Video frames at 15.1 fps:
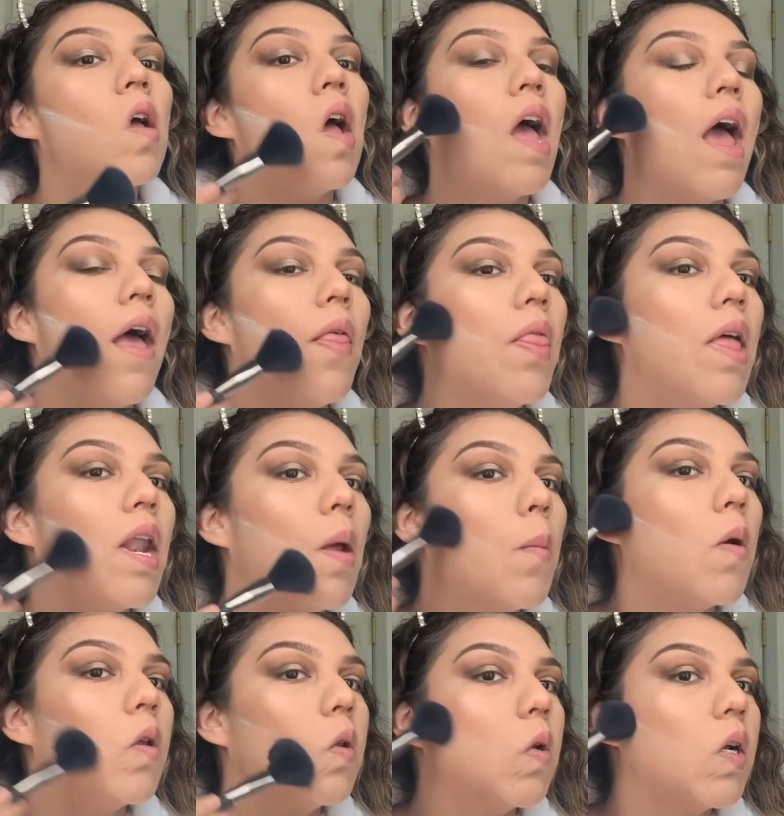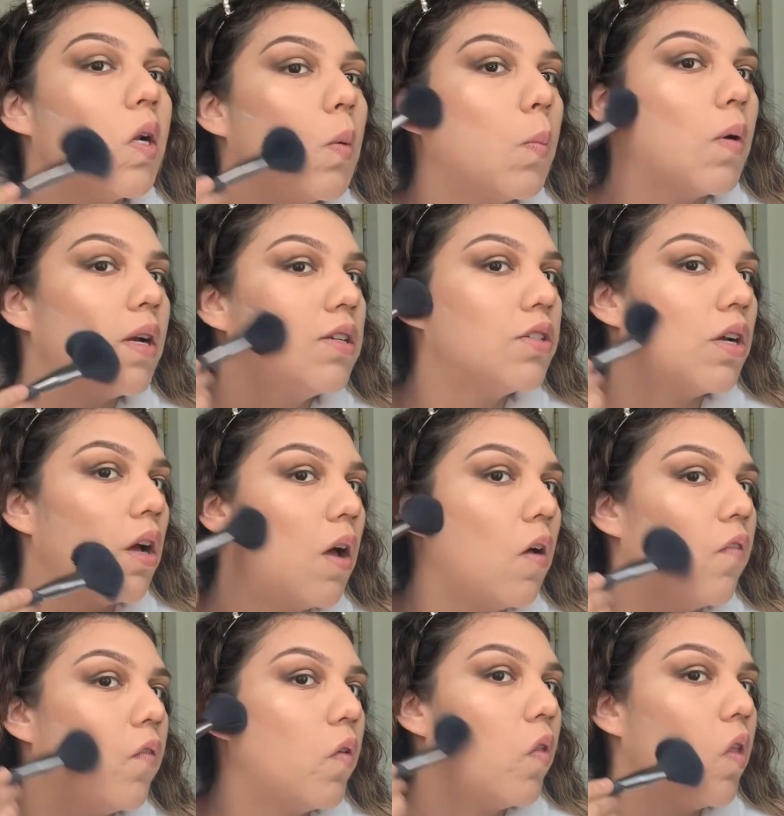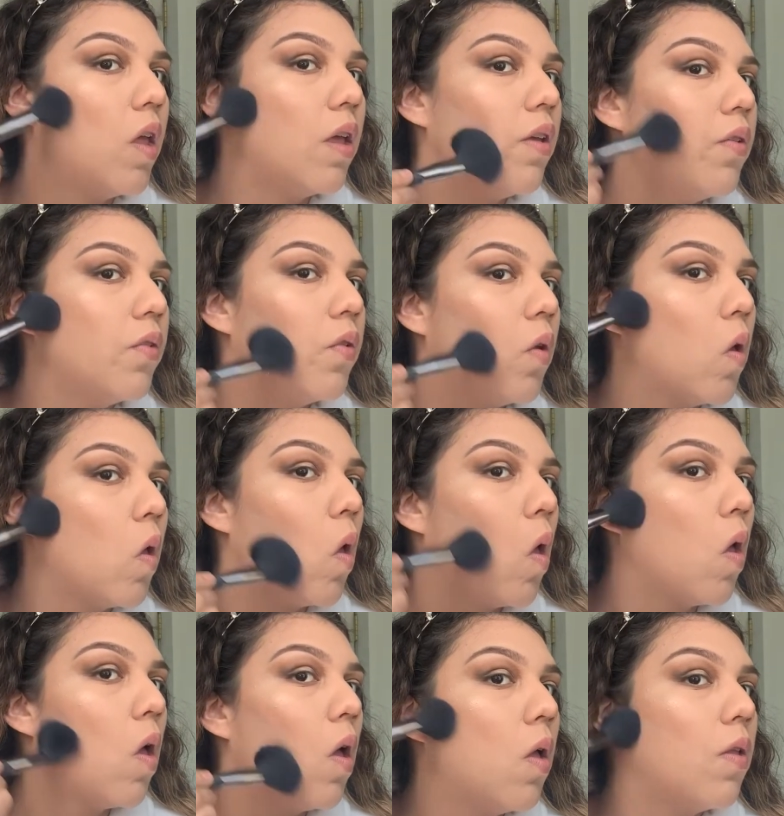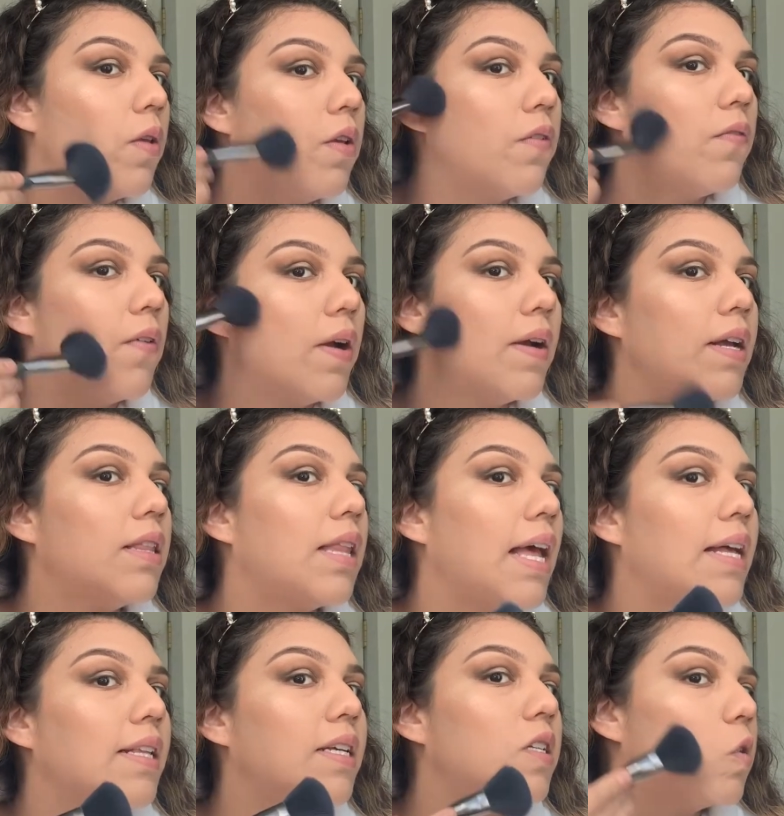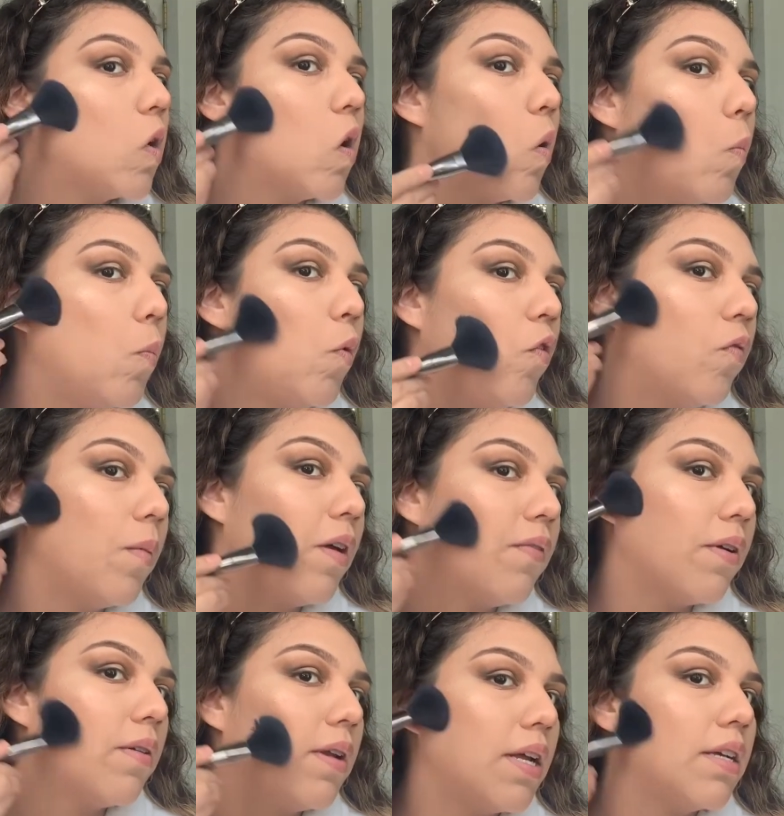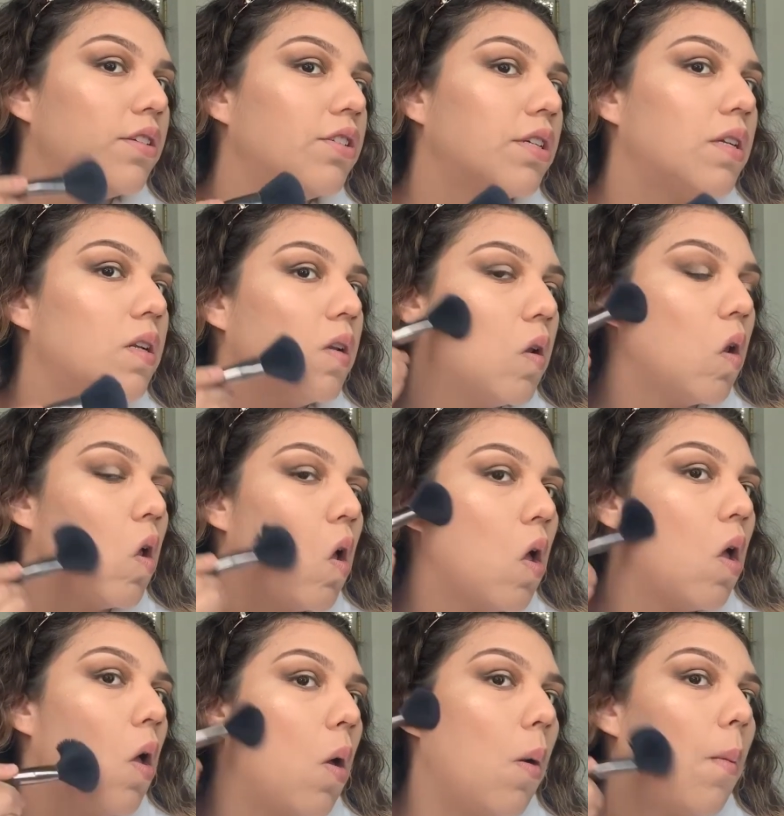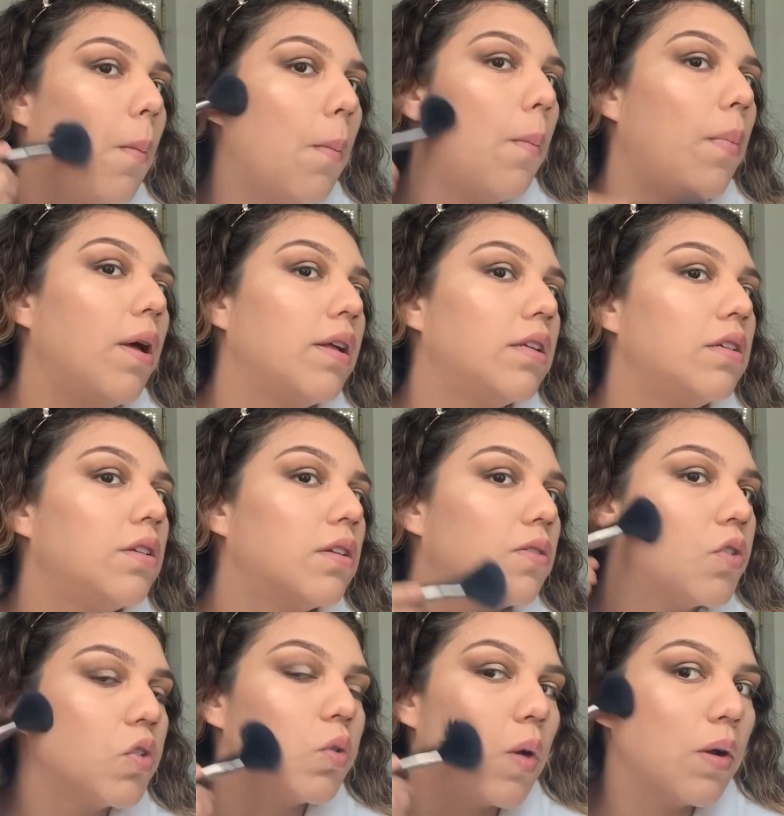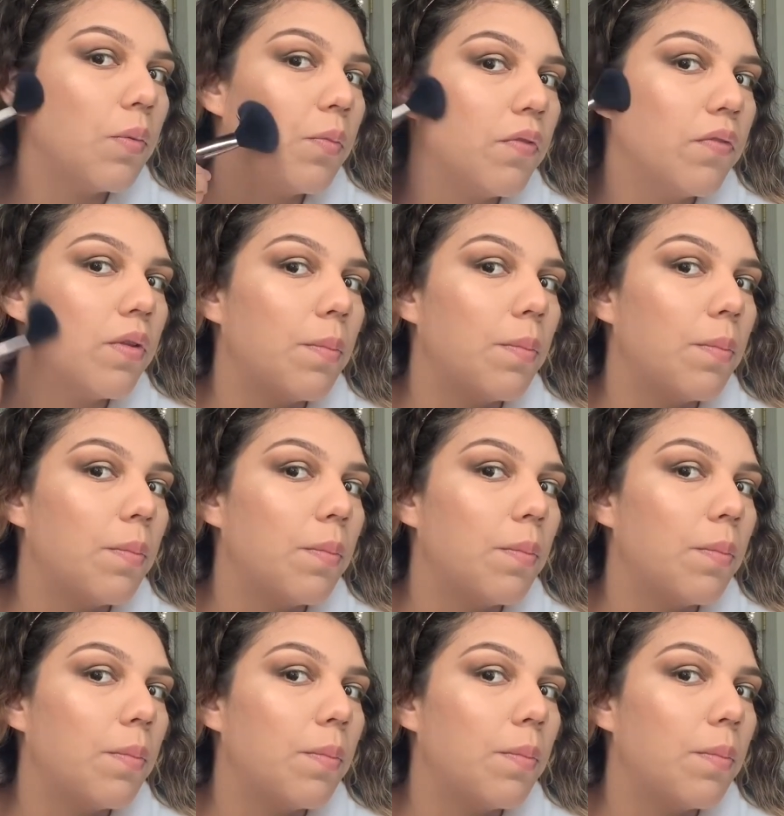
And then I'm also going to brush off this, just very lightly so I don't move my foundation, but you know, just so I remove the